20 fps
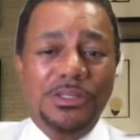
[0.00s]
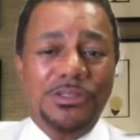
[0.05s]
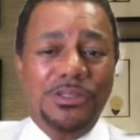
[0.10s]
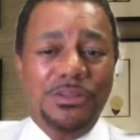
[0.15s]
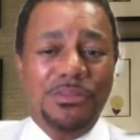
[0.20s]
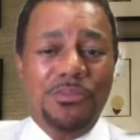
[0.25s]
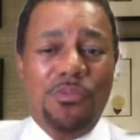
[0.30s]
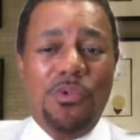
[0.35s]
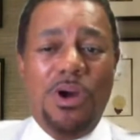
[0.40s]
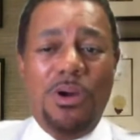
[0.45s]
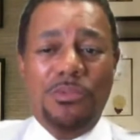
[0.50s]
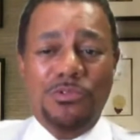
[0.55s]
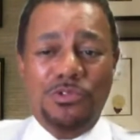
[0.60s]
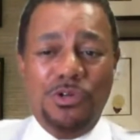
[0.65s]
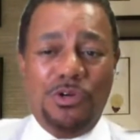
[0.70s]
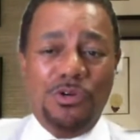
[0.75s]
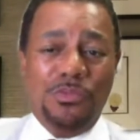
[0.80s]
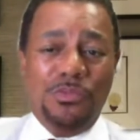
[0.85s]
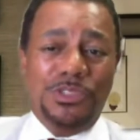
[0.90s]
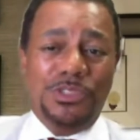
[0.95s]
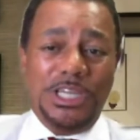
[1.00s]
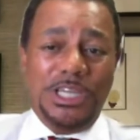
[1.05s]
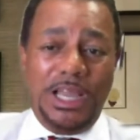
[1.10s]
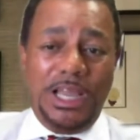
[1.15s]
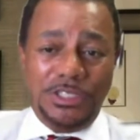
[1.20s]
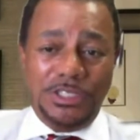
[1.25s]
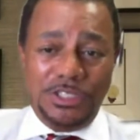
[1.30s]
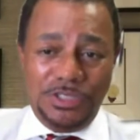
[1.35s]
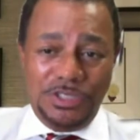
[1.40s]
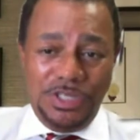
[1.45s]
some wardrobe
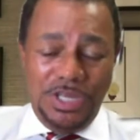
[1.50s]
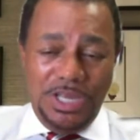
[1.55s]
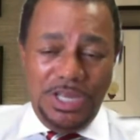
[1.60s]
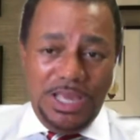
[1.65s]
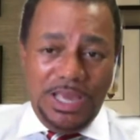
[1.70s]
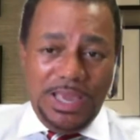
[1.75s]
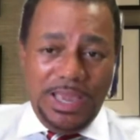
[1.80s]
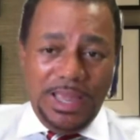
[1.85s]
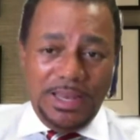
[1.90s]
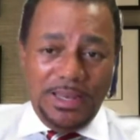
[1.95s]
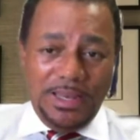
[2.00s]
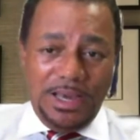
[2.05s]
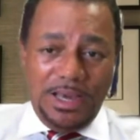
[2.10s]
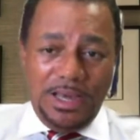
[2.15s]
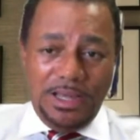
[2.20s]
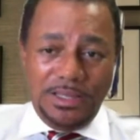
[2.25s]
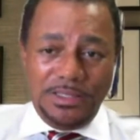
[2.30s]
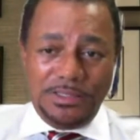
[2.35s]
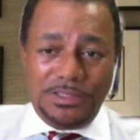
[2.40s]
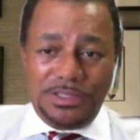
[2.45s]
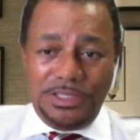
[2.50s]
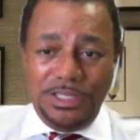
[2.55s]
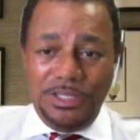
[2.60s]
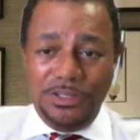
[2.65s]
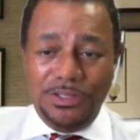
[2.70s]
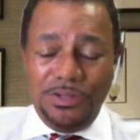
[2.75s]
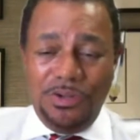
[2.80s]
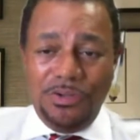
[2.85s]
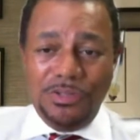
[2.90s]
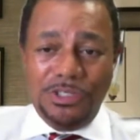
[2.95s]
changes and
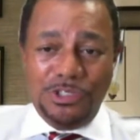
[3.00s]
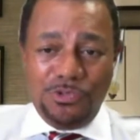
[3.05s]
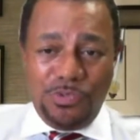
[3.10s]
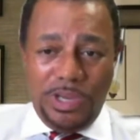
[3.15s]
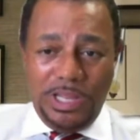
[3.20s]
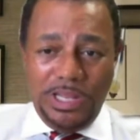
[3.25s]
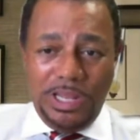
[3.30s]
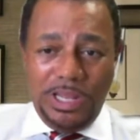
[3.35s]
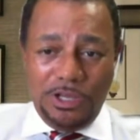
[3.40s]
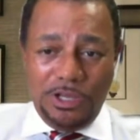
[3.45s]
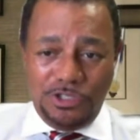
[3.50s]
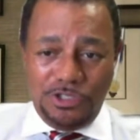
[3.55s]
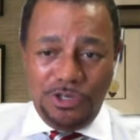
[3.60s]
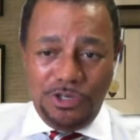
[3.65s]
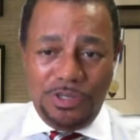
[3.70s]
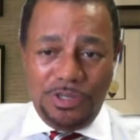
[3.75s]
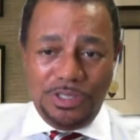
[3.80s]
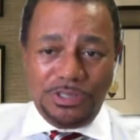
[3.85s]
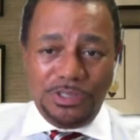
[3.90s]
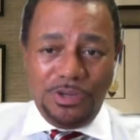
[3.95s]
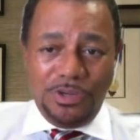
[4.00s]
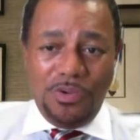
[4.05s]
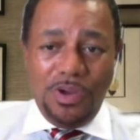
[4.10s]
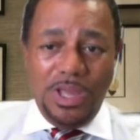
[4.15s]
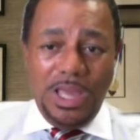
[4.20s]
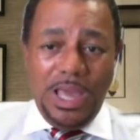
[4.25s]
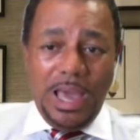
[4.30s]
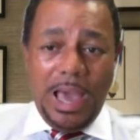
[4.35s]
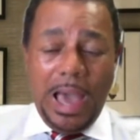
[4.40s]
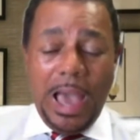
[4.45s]
still on this weight loss journey. So
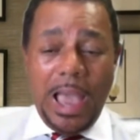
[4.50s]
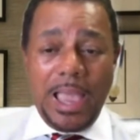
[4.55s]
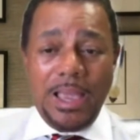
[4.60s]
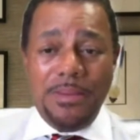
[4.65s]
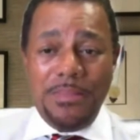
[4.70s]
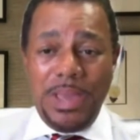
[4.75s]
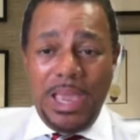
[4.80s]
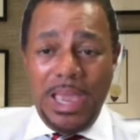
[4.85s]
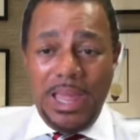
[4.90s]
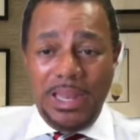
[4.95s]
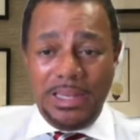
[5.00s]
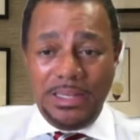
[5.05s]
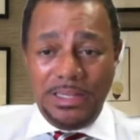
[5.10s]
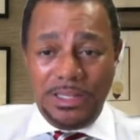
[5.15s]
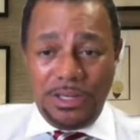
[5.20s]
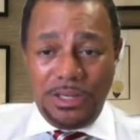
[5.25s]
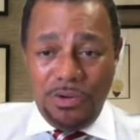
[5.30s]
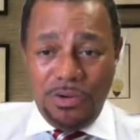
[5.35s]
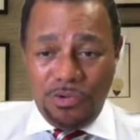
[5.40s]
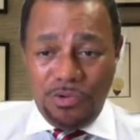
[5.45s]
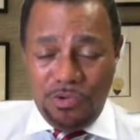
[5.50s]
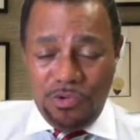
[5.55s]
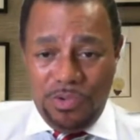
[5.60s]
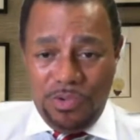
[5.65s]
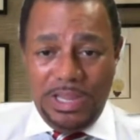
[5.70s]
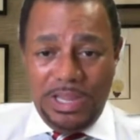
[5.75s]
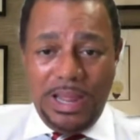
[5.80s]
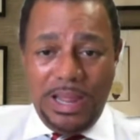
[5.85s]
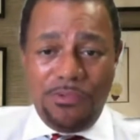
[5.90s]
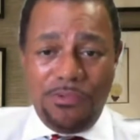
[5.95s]
I am at the goal
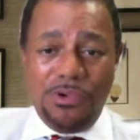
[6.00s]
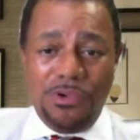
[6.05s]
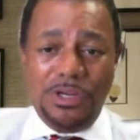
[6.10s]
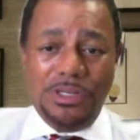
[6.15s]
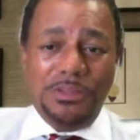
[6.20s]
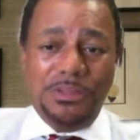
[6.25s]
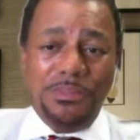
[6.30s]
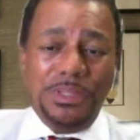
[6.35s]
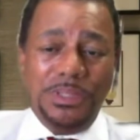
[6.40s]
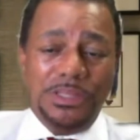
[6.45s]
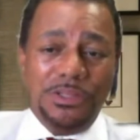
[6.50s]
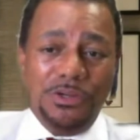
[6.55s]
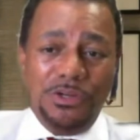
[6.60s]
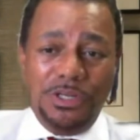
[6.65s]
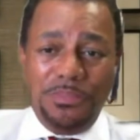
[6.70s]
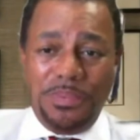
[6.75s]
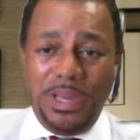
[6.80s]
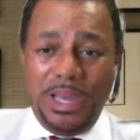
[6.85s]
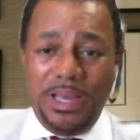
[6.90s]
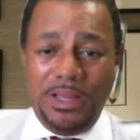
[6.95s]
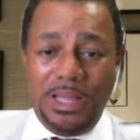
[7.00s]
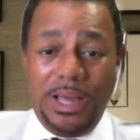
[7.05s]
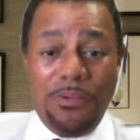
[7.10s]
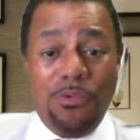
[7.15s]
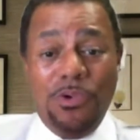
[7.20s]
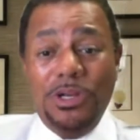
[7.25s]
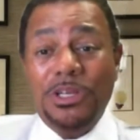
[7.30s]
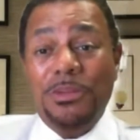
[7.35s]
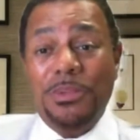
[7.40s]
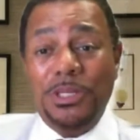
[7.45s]
weight. I wanted to be 30 pounds. I
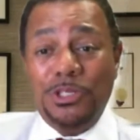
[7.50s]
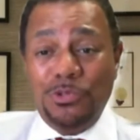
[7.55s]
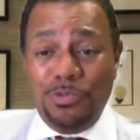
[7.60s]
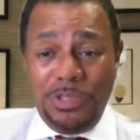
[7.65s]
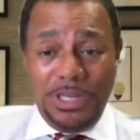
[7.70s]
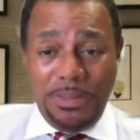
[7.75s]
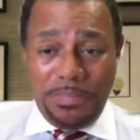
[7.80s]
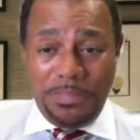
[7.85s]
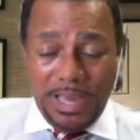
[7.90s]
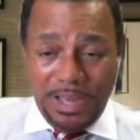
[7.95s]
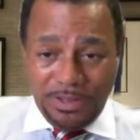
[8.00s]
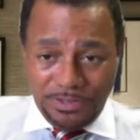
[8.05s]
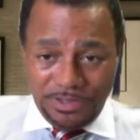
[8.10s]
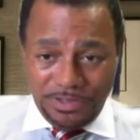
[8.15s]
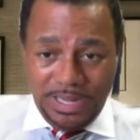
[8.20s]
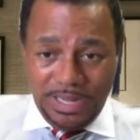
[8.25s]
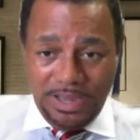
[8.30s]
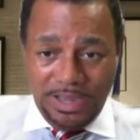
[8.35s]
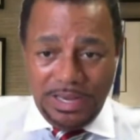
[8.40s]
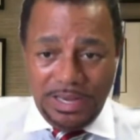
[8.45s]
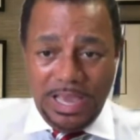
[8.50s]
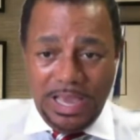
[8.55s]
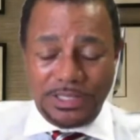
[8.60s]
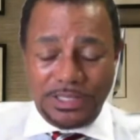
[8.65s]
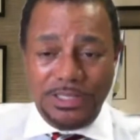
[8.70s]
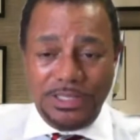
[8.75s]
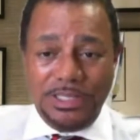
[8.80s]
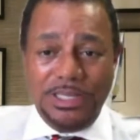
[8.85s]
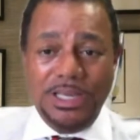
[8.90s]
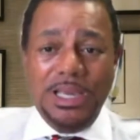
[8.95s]
wanted to be 20 pounds down,
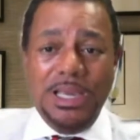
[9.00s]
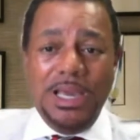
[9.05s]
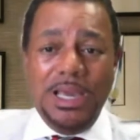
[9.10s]
actually.